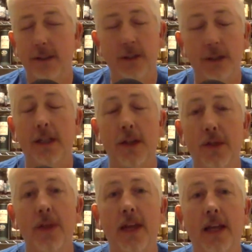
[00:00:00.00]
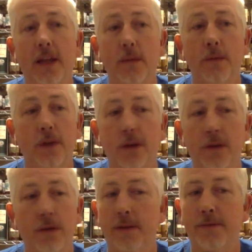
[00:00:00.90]
just to think that we've got
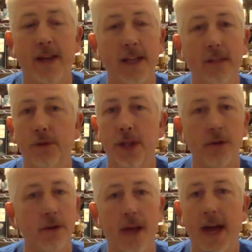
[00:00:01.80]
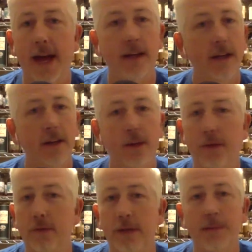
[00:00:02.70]
3 festivals out of that,
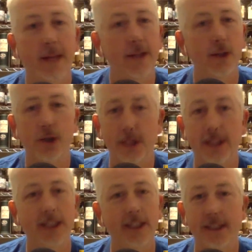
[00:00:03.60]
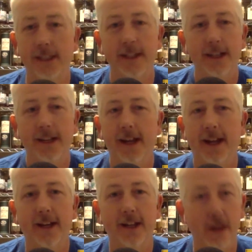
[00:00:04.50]
3 major cities
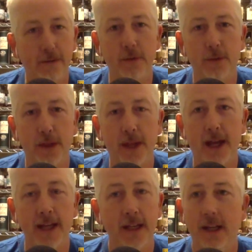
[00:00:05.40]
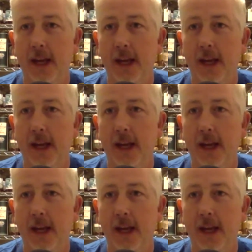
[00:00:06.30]
covered with that.